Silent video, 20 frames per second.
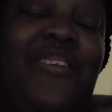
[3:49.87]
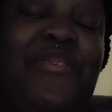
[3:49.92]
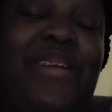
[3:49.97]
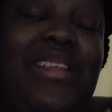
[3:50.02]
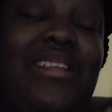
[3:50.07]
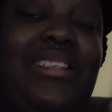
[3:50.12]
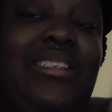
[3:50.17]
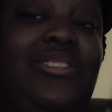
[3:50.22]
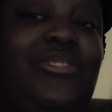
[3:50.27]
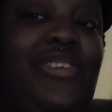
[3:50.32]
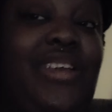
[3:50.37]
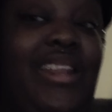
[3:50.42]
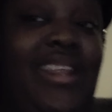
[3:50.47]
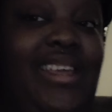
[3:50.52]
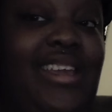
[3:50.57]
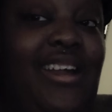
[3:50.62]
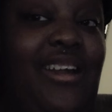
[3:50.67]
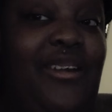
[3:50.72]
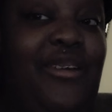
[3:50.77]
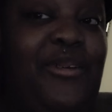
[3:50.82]
gonna make this
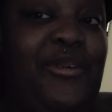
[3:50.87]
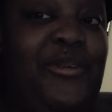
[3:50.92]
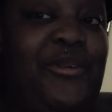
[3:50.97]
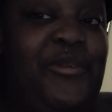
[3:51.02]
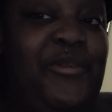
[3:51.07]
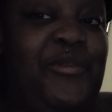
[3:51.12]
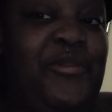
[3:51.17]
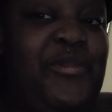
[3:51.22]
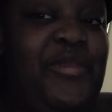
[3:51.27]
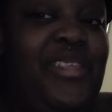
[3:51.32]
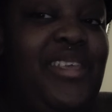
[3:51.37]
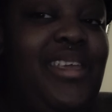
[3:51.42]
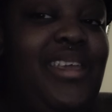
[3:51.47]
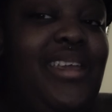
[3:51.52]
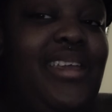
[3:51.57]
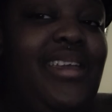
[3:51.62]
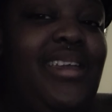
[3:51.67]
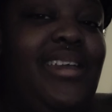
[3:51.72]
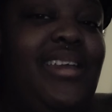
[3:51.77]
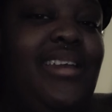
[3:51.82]
video,
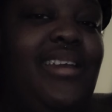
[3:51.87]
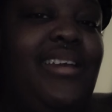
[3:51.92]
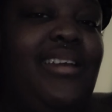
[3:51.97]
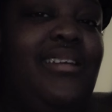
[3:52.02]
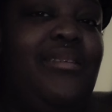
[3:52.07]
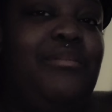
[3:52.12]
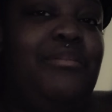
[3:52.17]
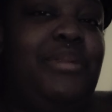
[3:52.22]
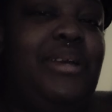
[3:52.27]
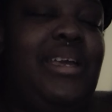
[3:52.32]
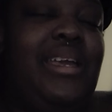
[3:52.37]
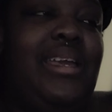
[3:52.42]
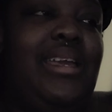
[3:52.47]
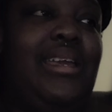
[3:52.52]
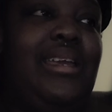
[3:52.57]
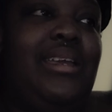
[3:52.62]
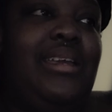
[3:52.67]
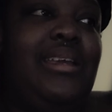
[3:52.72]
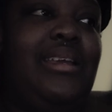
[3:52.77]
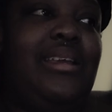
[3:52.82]
but
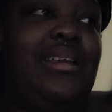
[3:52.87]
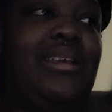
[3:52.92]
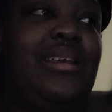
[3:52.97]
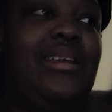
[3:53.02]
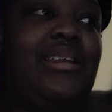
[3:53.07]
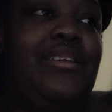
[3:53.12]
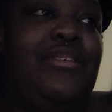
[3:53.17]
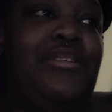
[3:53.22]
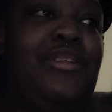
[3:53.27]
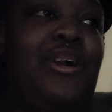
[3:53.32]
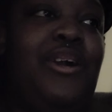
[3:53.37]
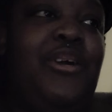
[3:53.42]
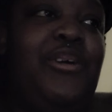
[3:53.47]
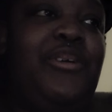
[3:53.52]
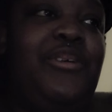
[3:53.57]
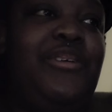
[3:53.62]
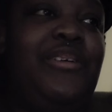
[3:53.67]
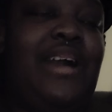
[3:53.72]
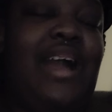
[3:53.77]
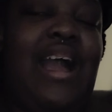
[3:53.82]
you
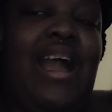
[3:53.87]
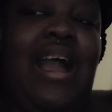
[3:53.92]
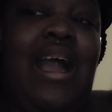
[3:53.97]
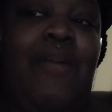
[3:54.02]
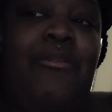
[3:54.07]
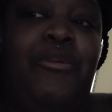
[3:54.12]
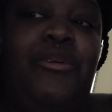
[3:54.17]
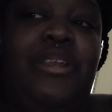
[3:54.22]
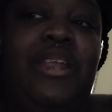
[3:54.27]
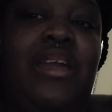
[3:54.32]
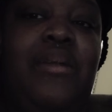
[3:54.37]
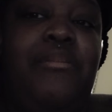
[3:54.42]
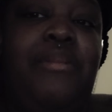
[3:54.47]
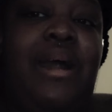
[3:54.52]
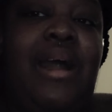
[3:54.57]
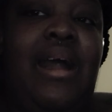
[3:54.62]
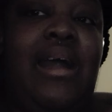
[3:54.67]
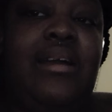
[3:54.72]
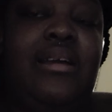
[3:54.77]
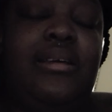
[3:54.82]
know, I put in
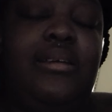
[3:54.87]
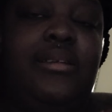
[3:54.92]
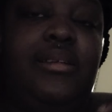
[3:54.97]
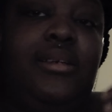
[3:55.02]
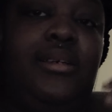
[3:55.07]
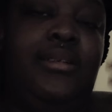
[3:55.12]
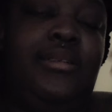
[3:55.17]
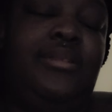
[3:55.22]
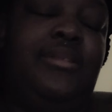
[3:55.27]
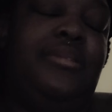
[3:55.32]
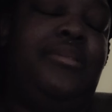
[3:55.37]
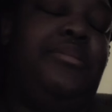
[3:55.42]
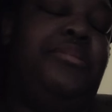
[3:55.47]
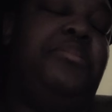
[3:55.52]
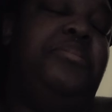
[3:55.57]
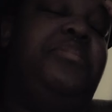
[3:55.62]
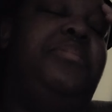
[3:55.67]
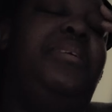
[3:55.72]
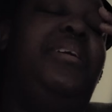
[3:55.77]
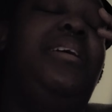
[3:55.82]
my
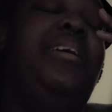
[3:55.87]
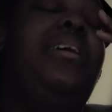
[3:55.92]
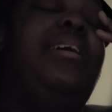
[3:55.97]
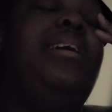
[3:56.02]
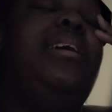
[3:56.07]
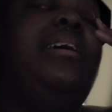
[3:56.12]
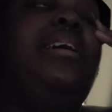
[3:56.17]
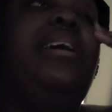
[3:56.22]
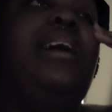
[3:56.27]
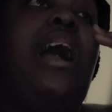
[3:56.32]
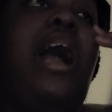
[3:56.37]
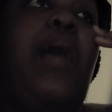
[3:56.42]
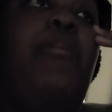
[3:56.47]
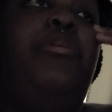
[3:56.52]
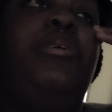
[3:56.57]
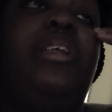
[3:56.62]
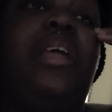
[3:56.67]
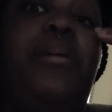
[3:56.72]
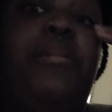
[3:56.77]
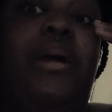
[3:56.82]
um, I
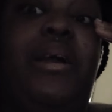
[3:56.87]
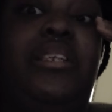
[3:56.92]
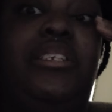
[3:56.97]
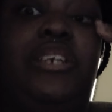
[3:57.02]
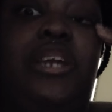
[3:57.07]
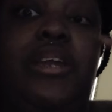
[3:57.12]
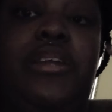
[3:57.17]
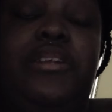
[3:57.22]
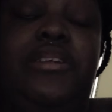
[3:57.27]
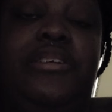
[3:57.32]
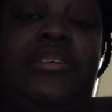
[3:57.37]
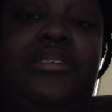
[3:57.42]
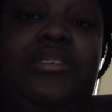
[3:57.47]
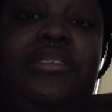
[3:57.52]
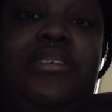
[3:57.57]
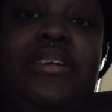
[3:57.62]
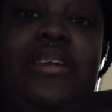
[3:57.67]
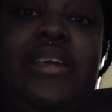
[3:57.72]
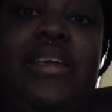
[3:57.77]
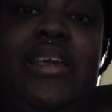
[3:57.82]
put in my
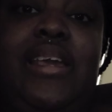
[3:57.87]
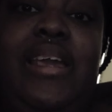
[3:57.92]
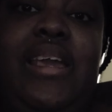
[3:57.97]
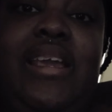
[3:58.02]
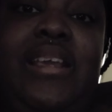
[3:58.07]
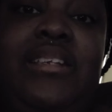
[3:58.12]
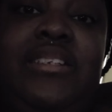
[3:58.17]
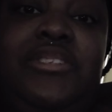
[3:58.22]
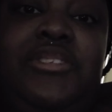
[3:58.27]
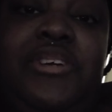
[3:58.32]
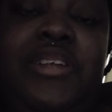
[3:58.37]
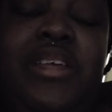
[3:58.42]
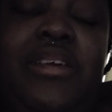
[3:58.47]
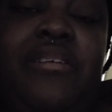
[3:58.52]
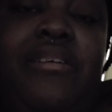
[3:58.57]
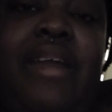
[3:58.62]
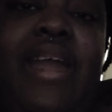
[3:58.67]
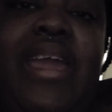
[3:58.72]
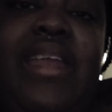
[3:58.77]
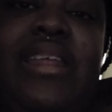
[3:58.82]
journal and started
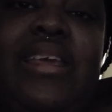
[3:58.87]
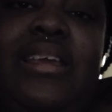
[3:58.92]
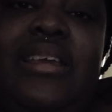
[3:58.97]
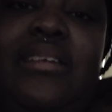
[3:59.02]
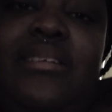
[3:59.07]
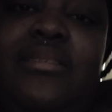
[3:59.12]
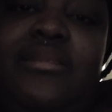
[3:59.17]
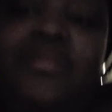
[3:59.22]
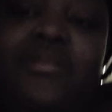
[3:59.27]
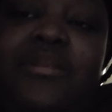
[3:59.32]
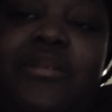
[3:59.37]
writing,